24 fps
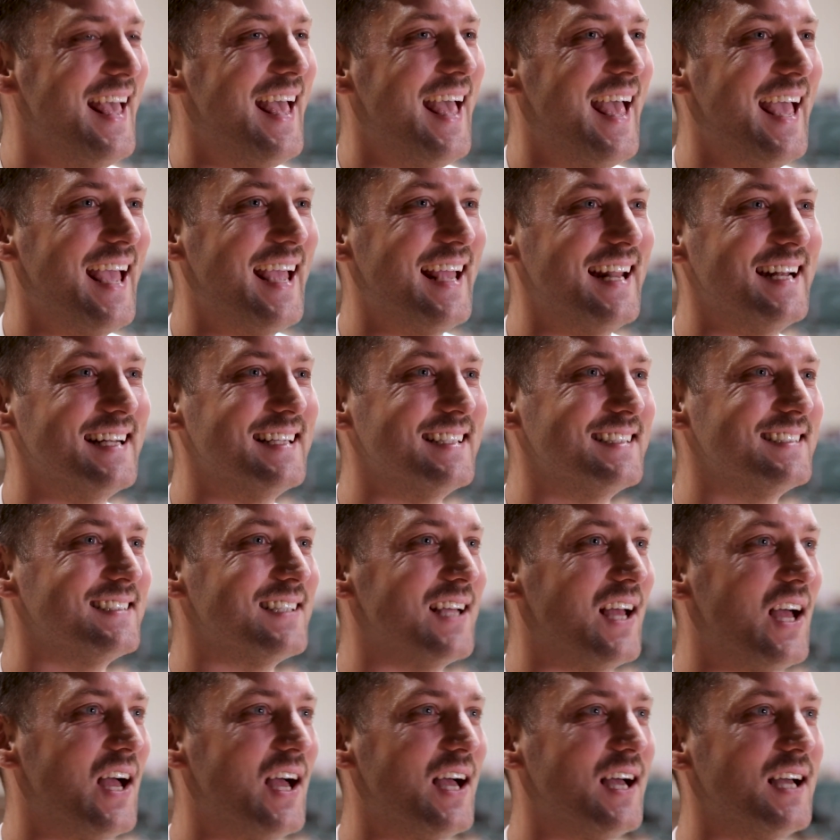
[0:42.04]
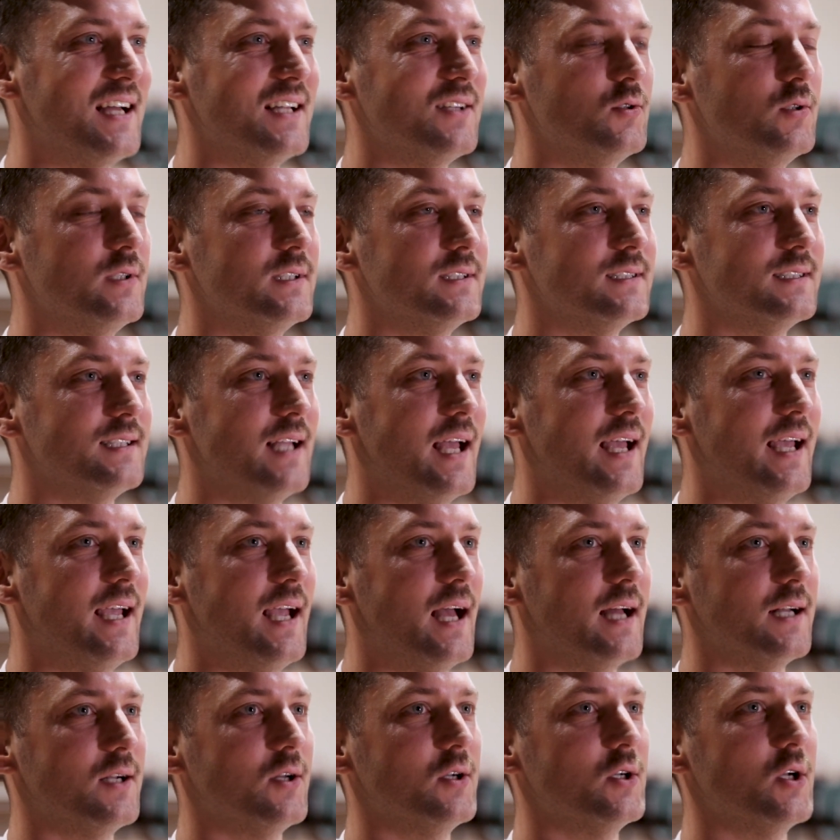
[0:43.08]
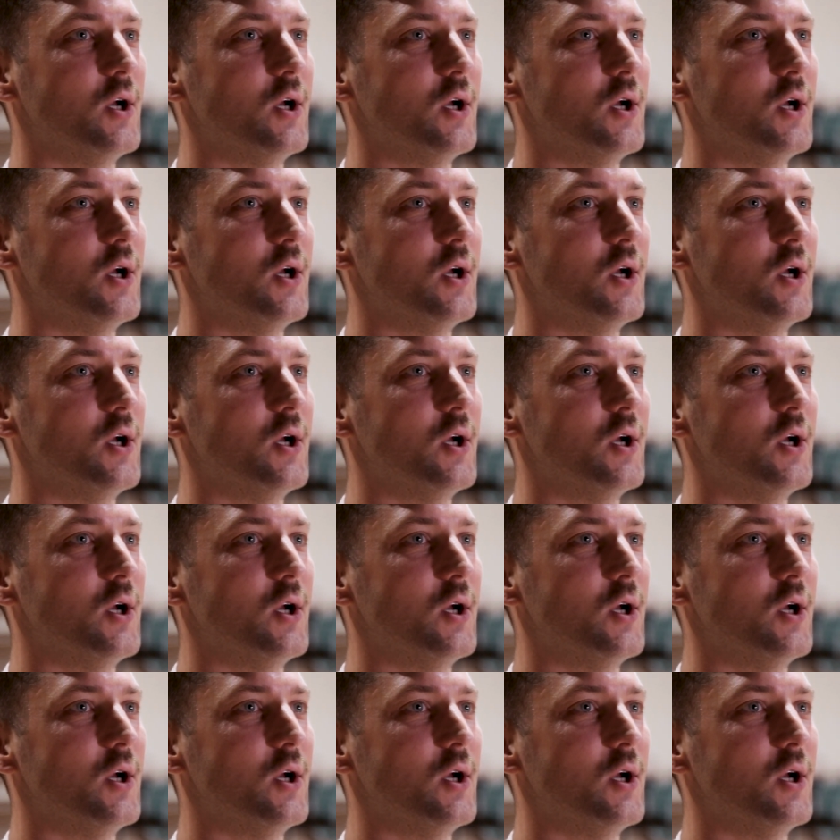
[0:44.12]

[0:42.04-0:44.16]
And to this day, I don't